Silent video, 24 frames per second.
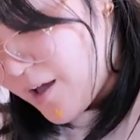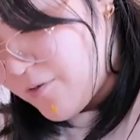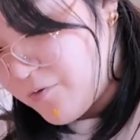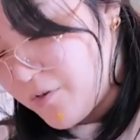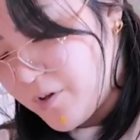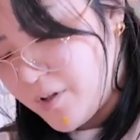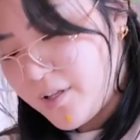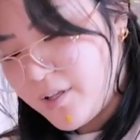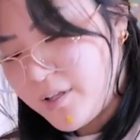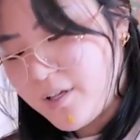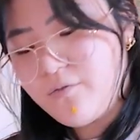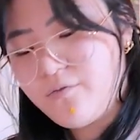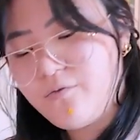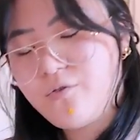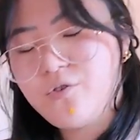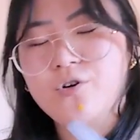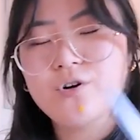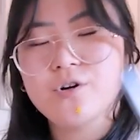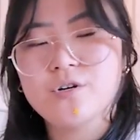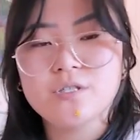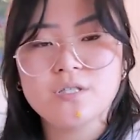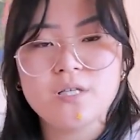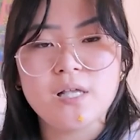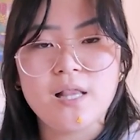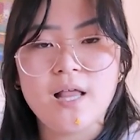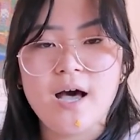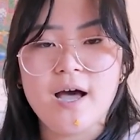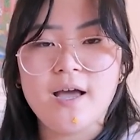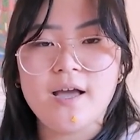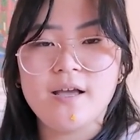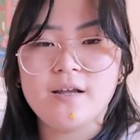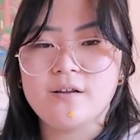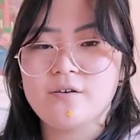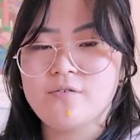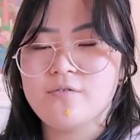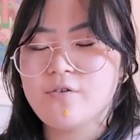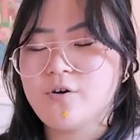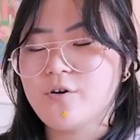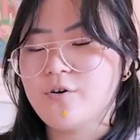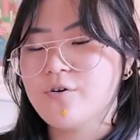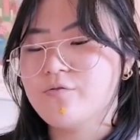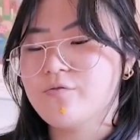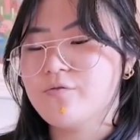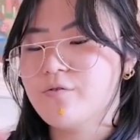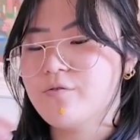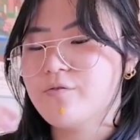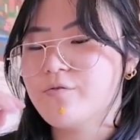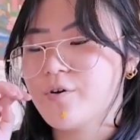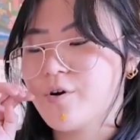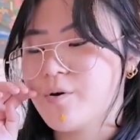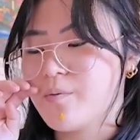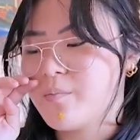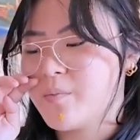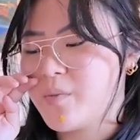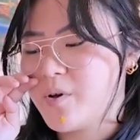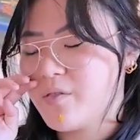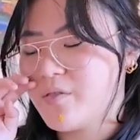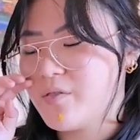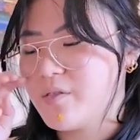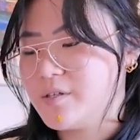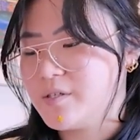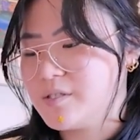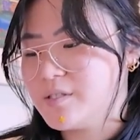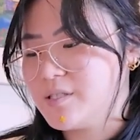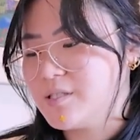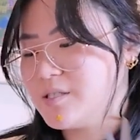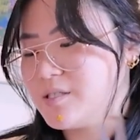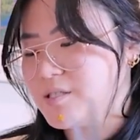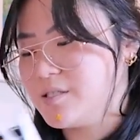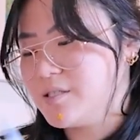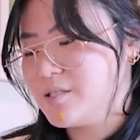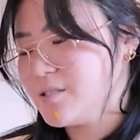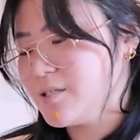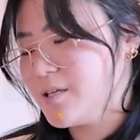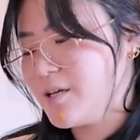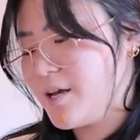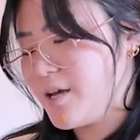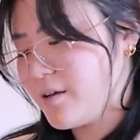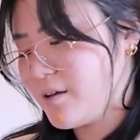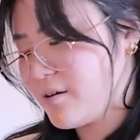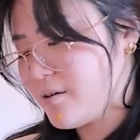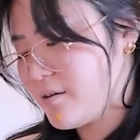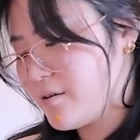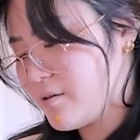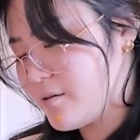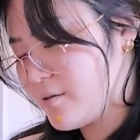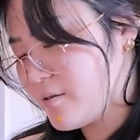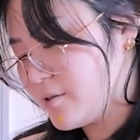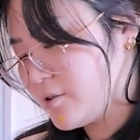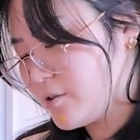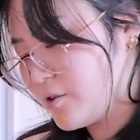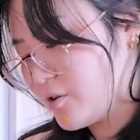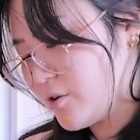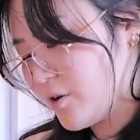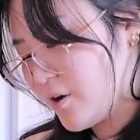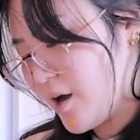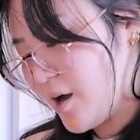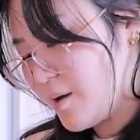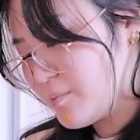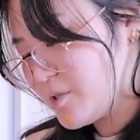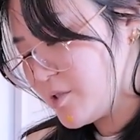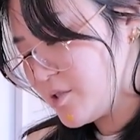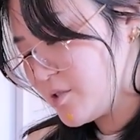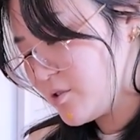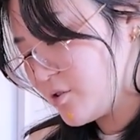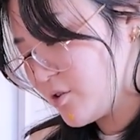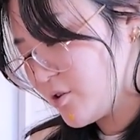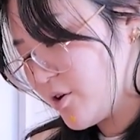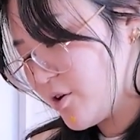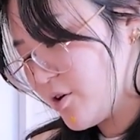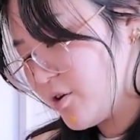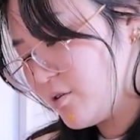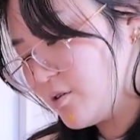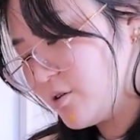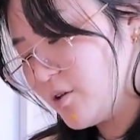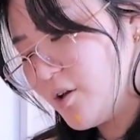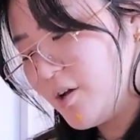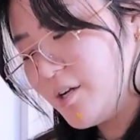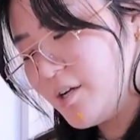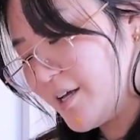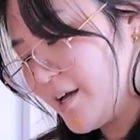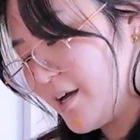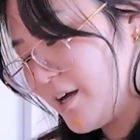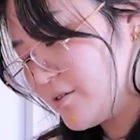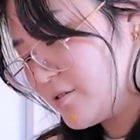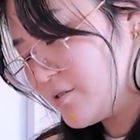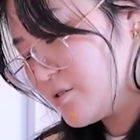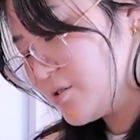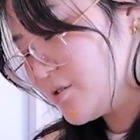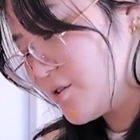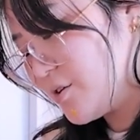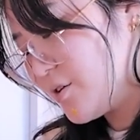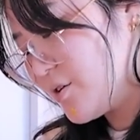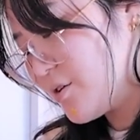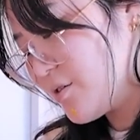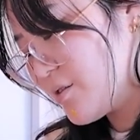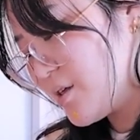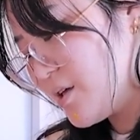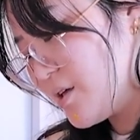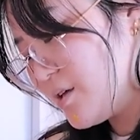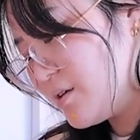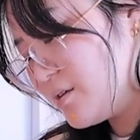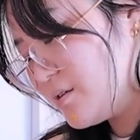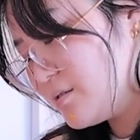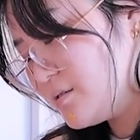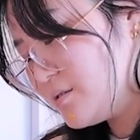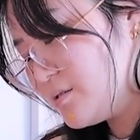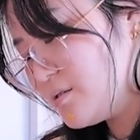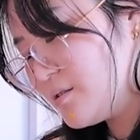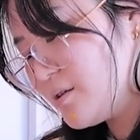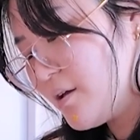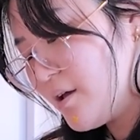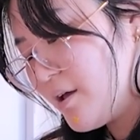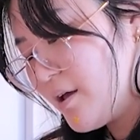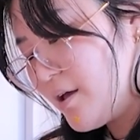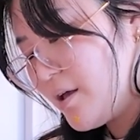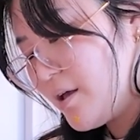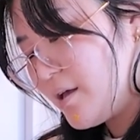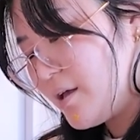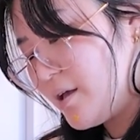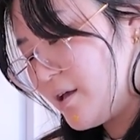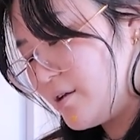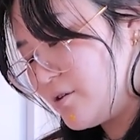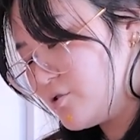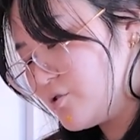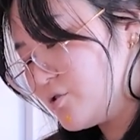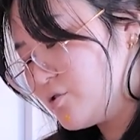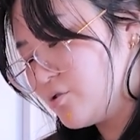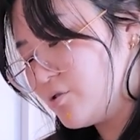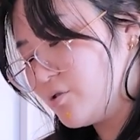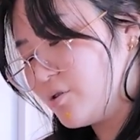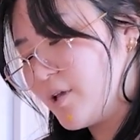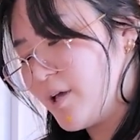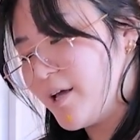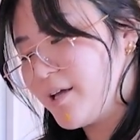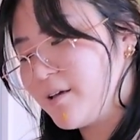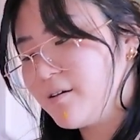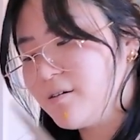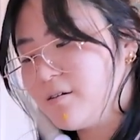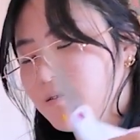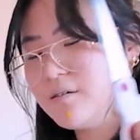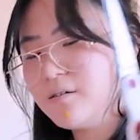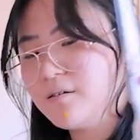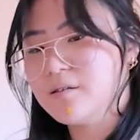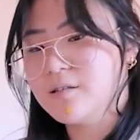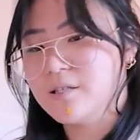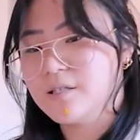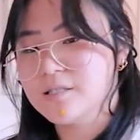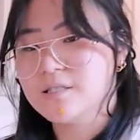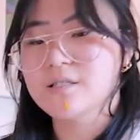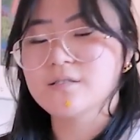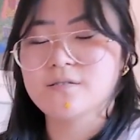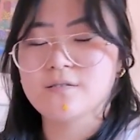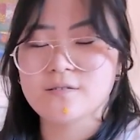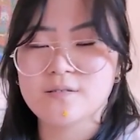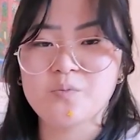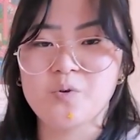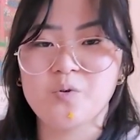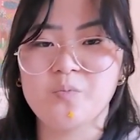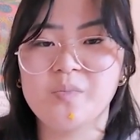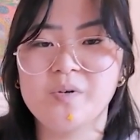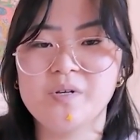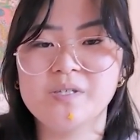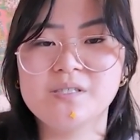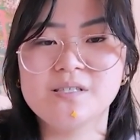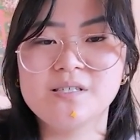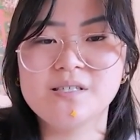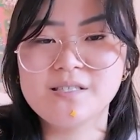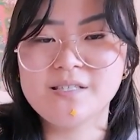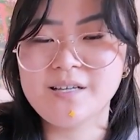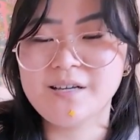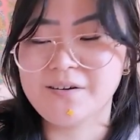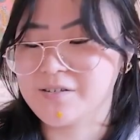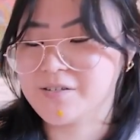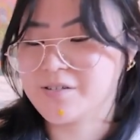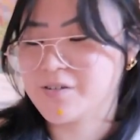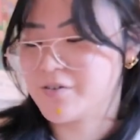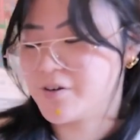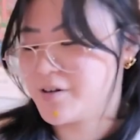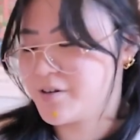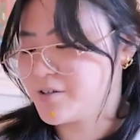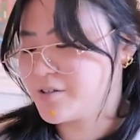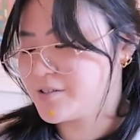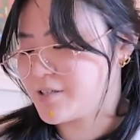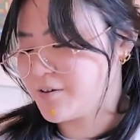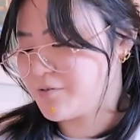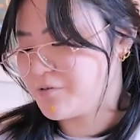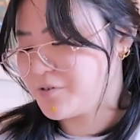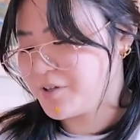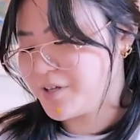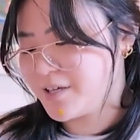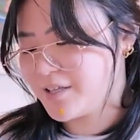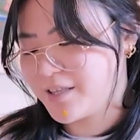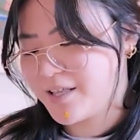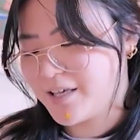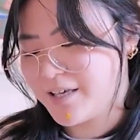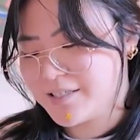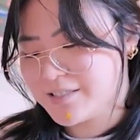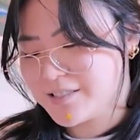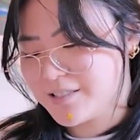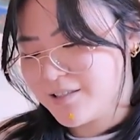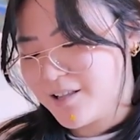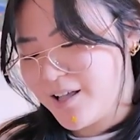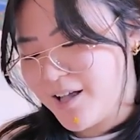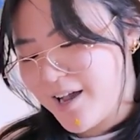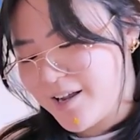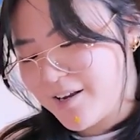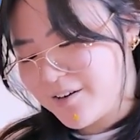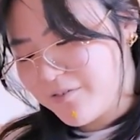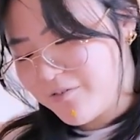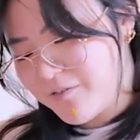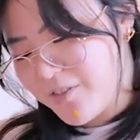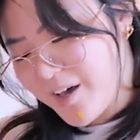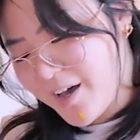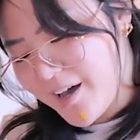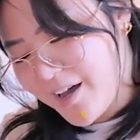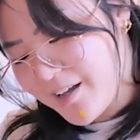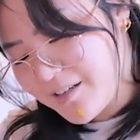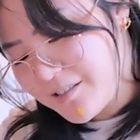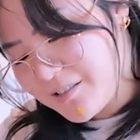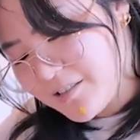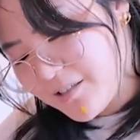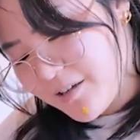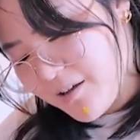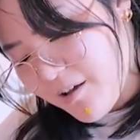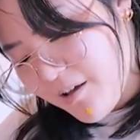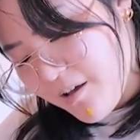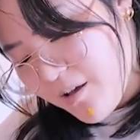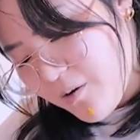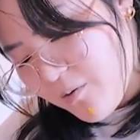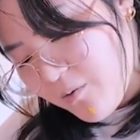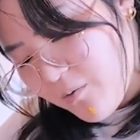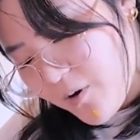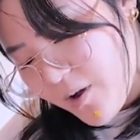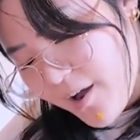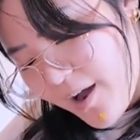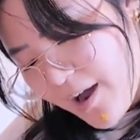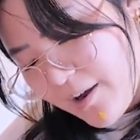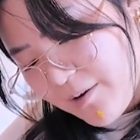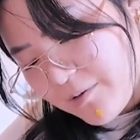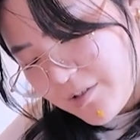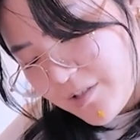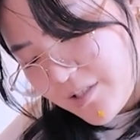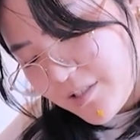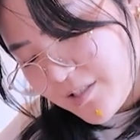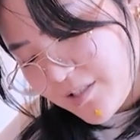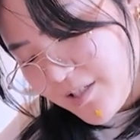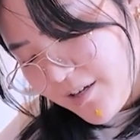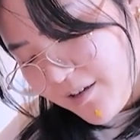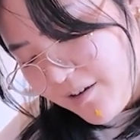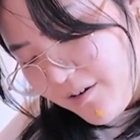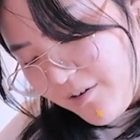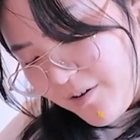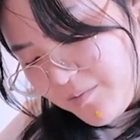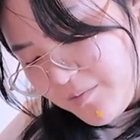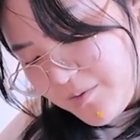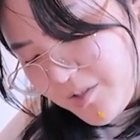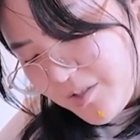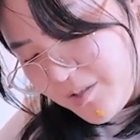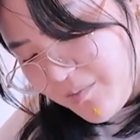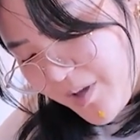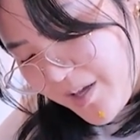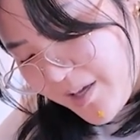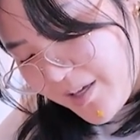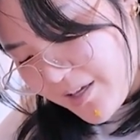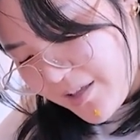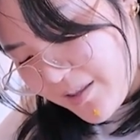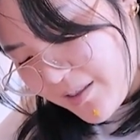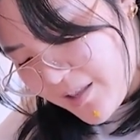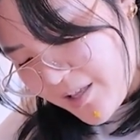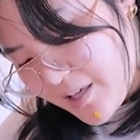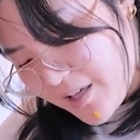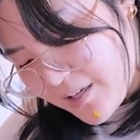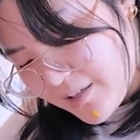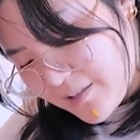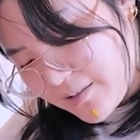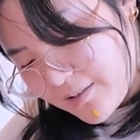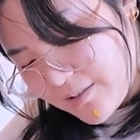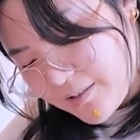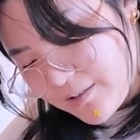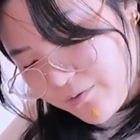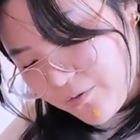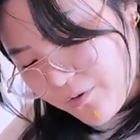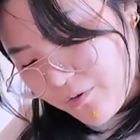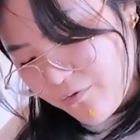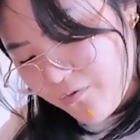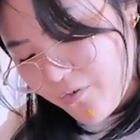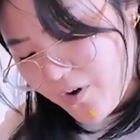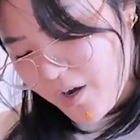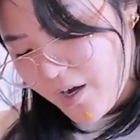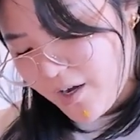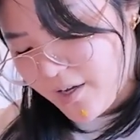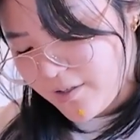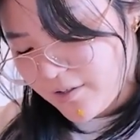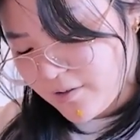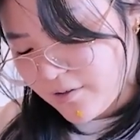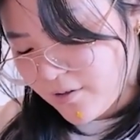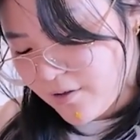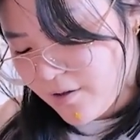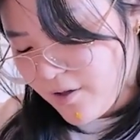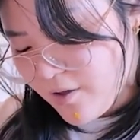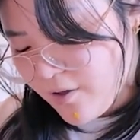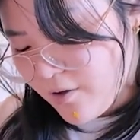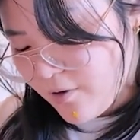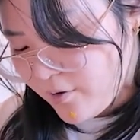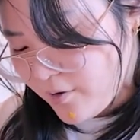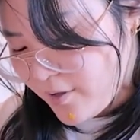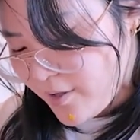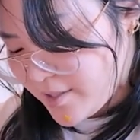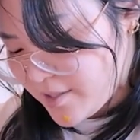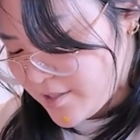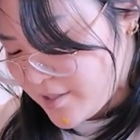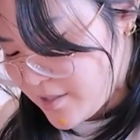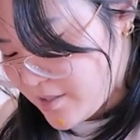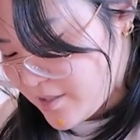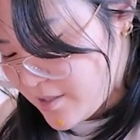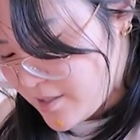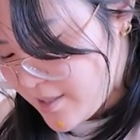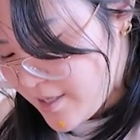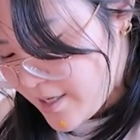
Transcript: I feel like I've crossed a line over from this is just like, you know, I'm just a girl learning how to sew things, into like this is a small business territory, because I feel like there is a line of that where I was just like, oh, I'm just making things for fun or like just to